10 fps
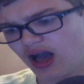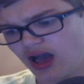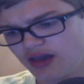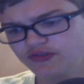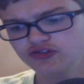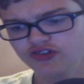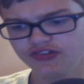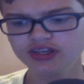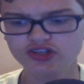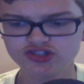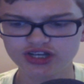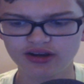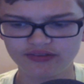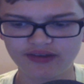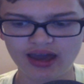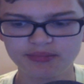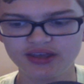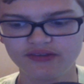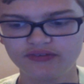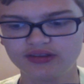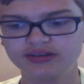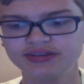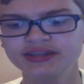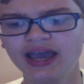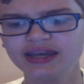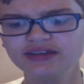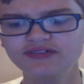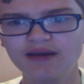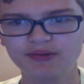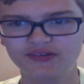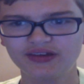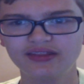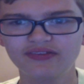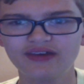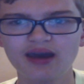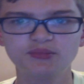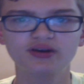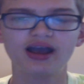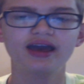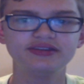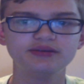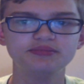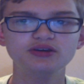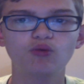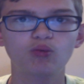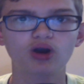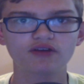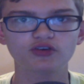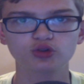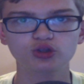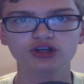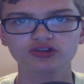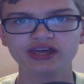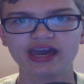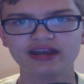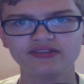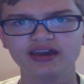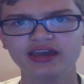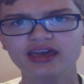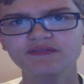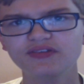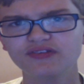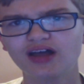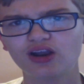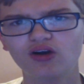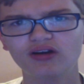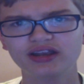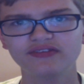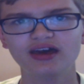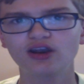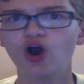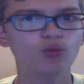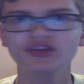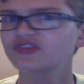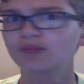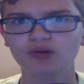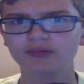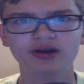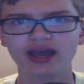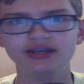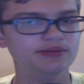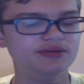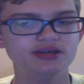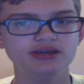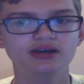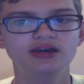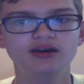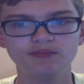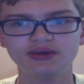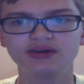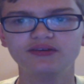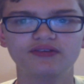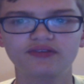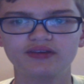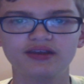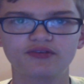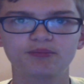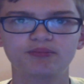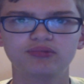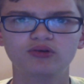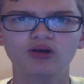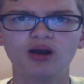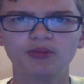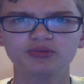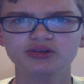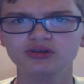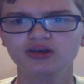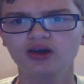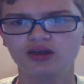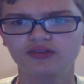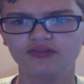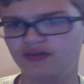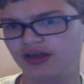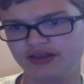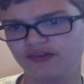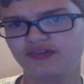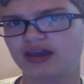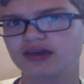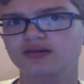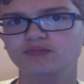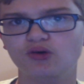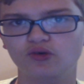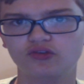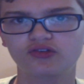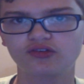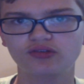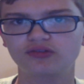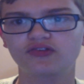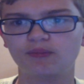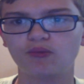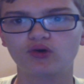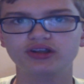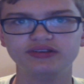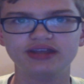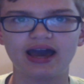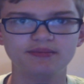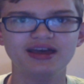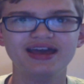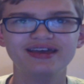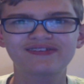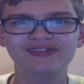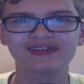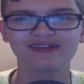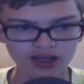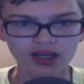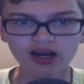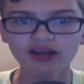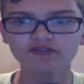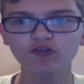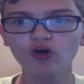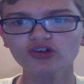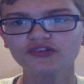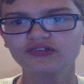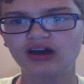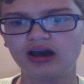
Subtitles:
if you just need a generic database, 95% of the time MariaDB will work for literally anything. If it's not already said, oh, we support MariaDB, because it's probably the second most supported database. Alright folks,